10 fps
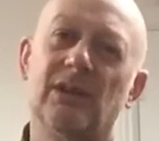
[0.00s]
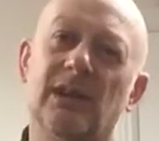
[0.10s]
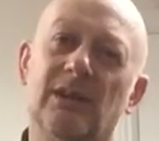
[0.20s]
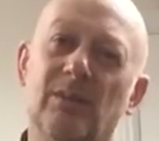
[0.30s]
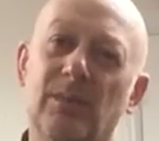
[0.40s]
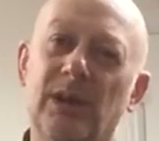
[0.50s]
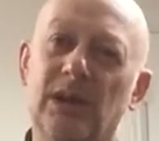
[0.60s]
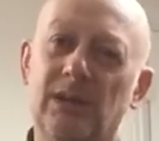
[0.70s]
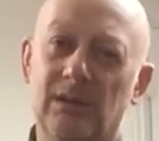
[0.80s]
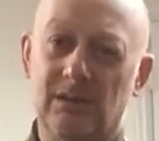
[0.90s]
and that the
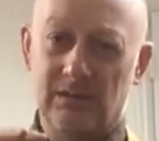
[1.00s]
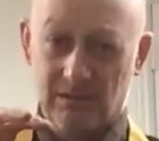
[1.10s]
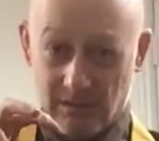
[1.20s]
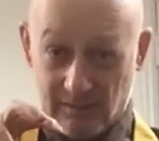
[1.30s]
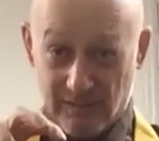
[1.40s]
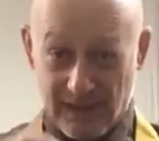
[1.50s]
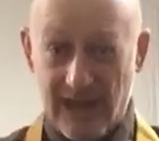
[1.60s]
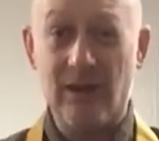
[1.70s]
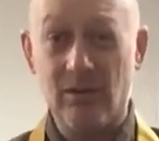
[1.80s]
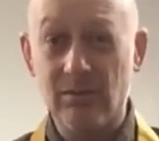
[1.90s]
me of
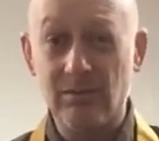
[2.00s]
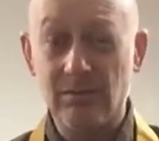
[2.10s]
now